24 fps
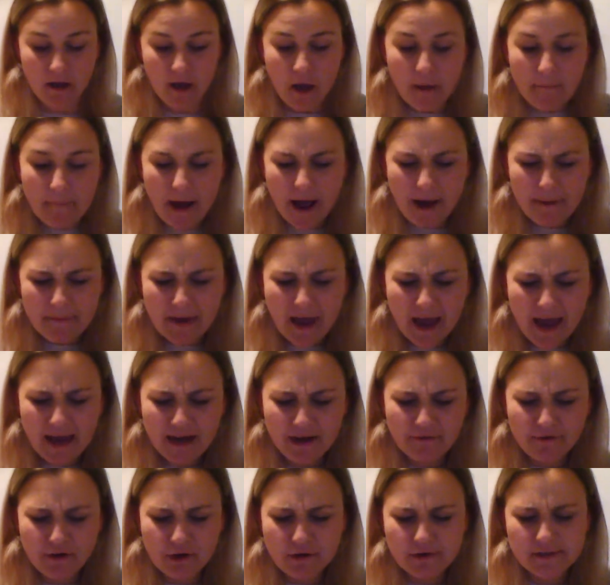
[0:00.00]
But I'm kind
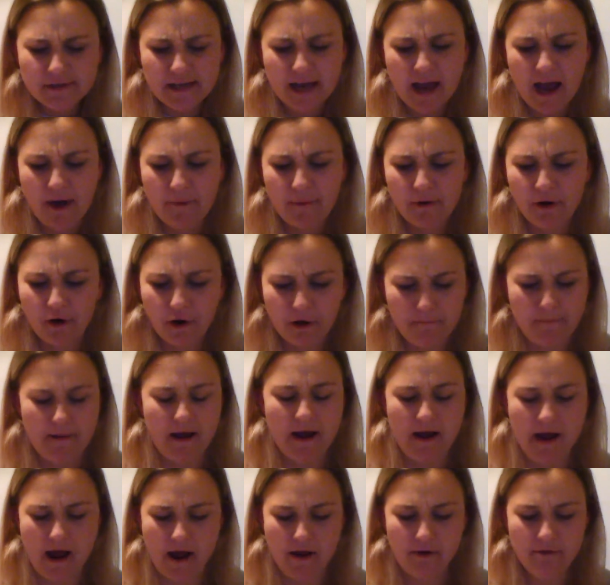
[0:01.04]
of used to how I look by
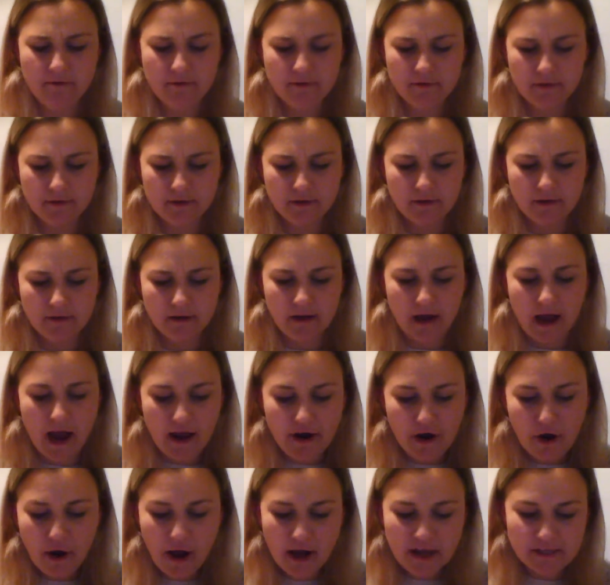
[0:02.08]
now. I
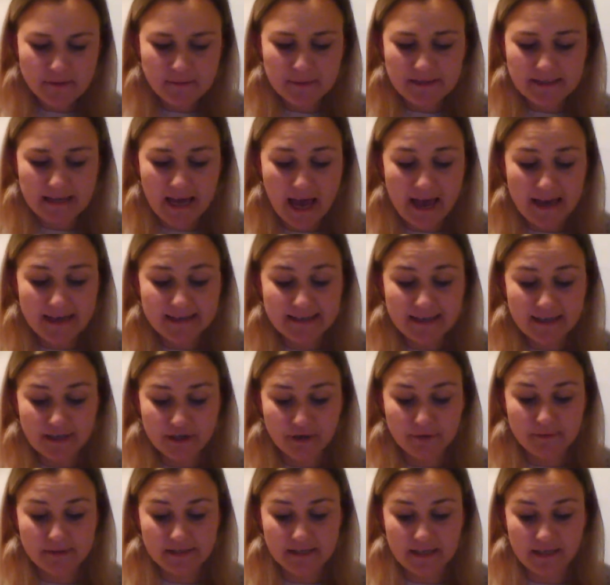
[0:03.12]
know how to pretend I
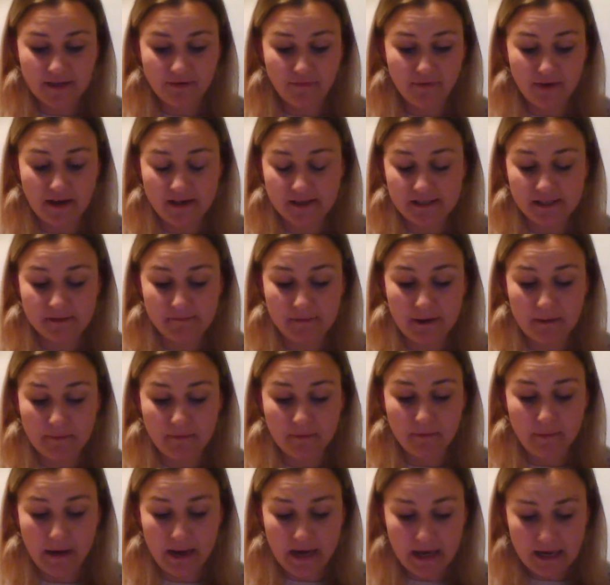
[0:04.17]
don't see the faces people
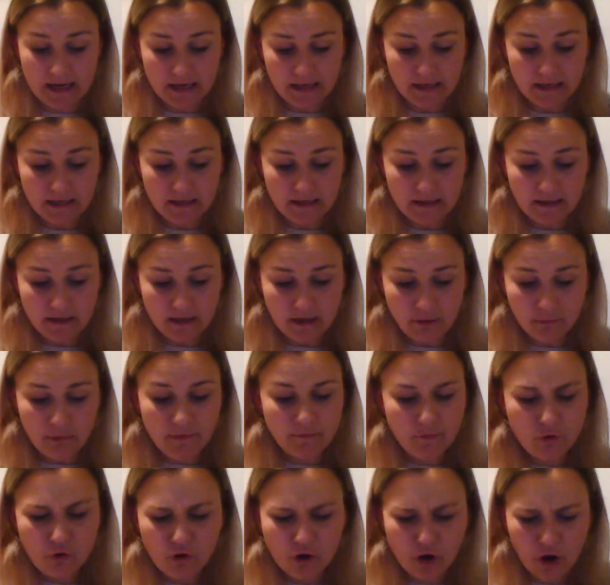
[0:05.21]
make. We've
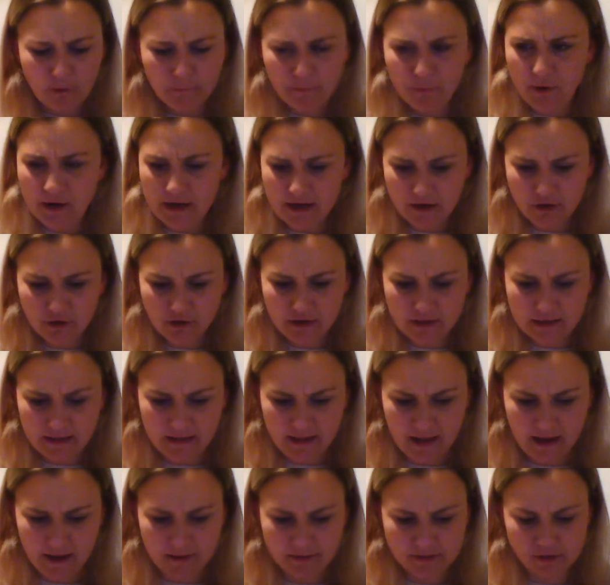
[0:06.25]
all gotten pretty good at
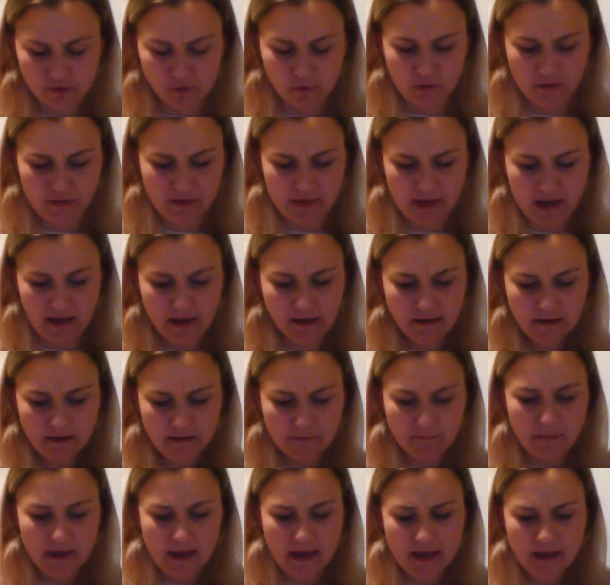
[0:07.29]
that sort of thing.
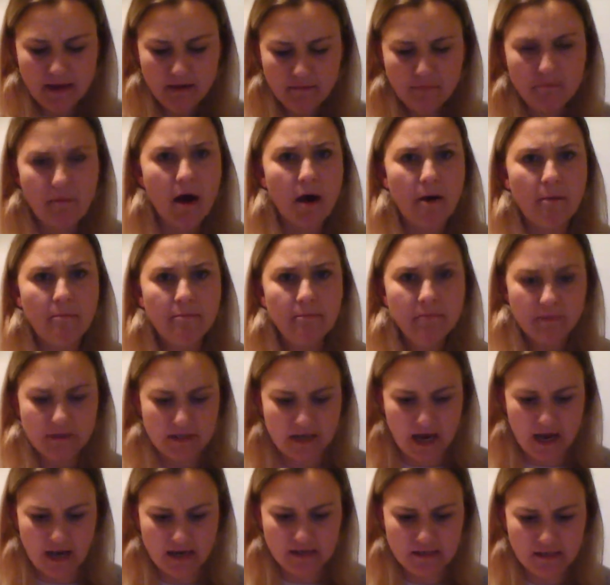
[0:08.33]
Me, Mum,
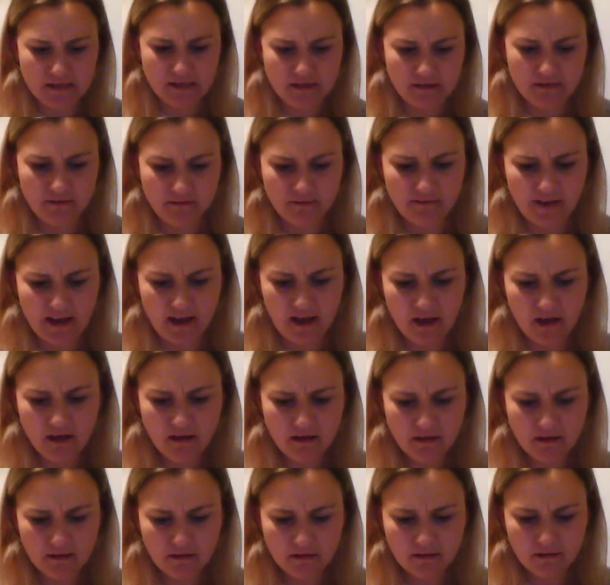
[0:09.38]
Dad, Via.
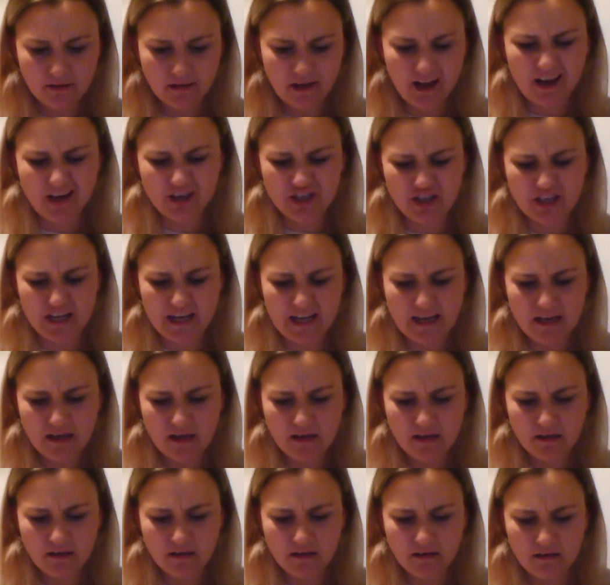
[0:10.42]
Actually,
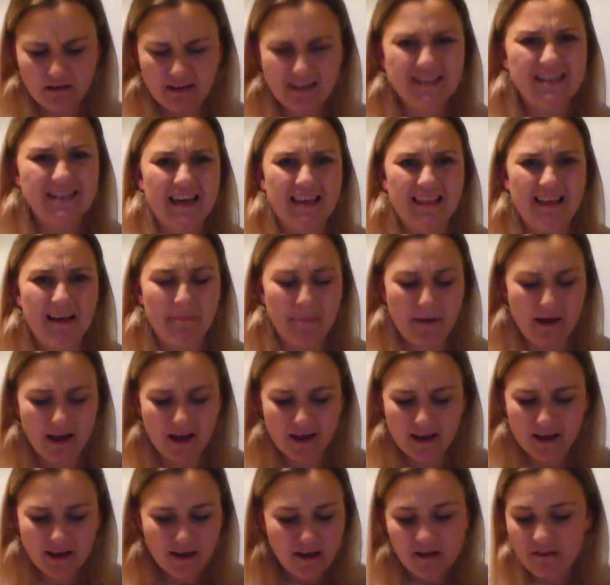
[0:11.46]
I'll that
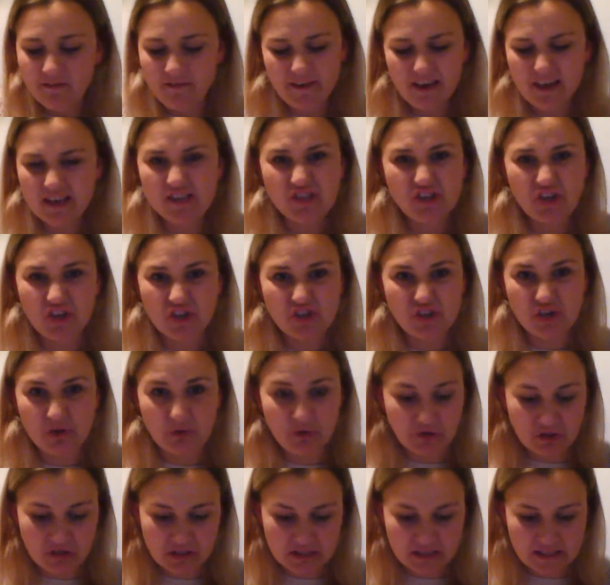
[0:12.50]
back. Via's not so
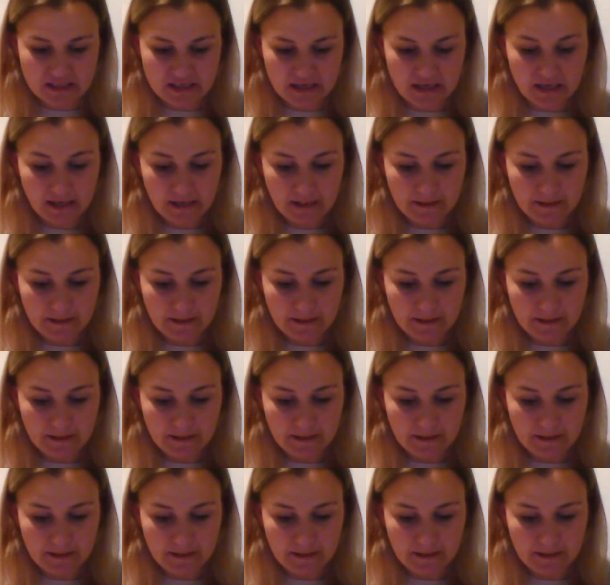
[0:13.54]
good at it.